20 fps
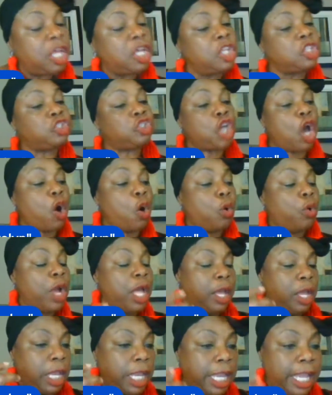So
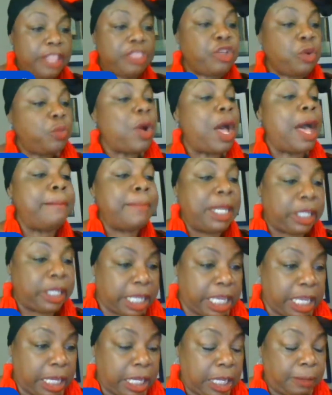in the woman
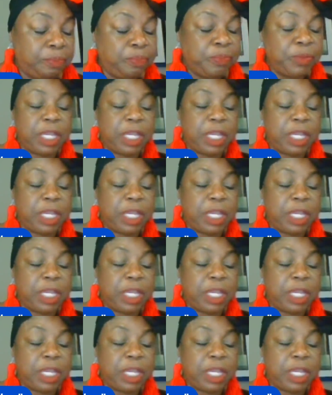king,